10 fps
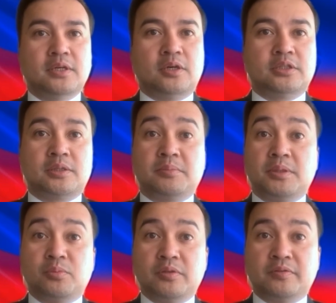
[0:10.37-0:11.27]

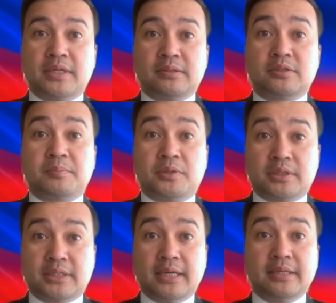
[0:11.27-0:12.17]
Honorable Wolfgang
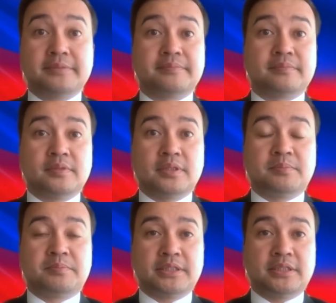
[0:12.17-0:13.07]
Sobotka,
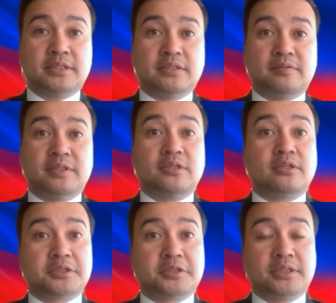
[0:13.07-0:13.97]
President of the
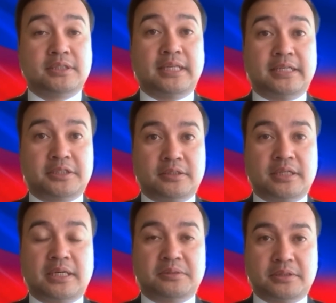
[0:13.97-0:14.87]
Austrian National
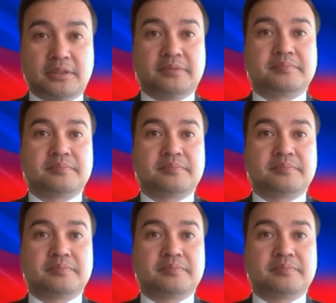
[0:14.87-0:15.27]
Council.